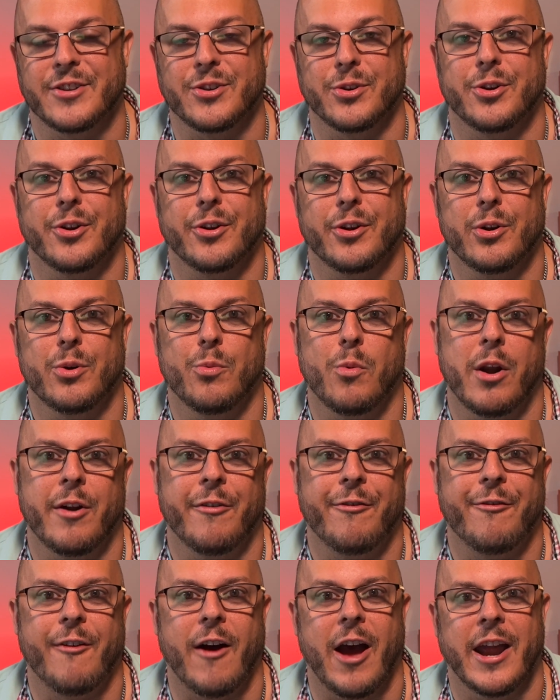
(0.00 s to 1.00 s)
So you're going to want
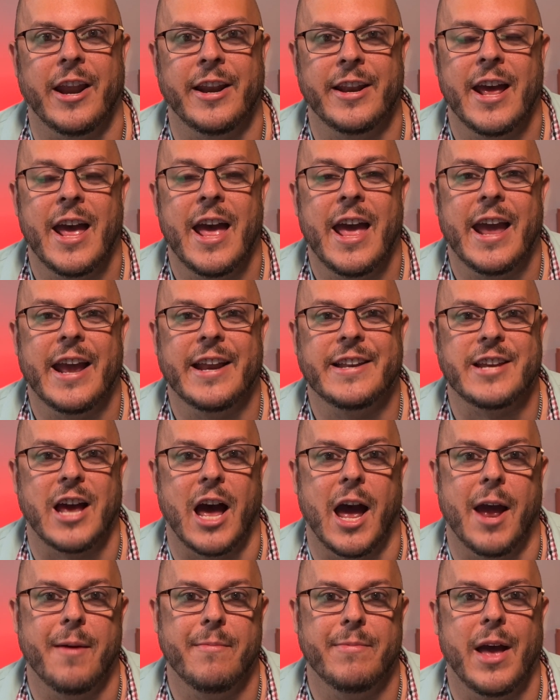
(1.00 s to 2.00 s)
to find a
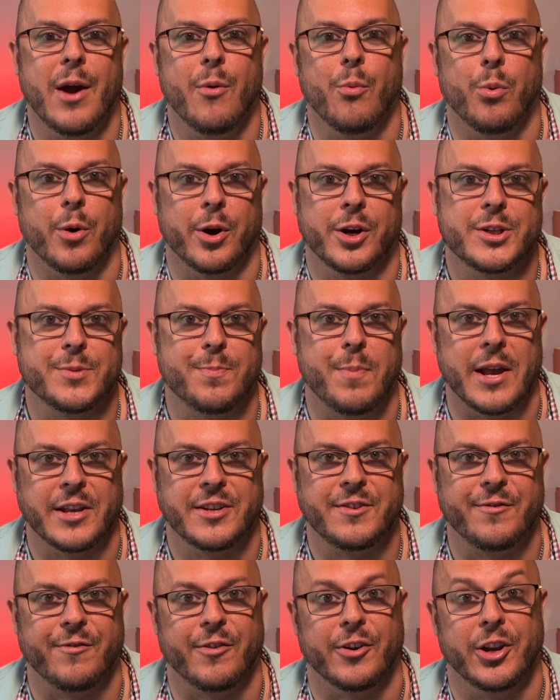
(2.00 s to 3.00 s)
time that works
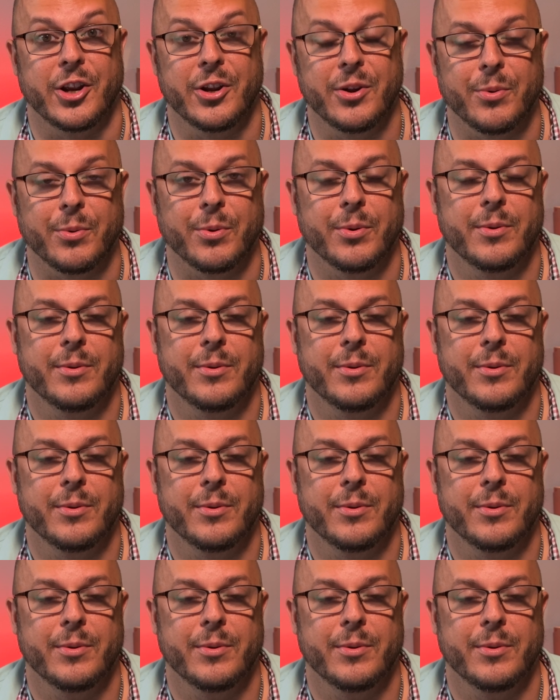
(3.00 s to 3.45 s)
best for you.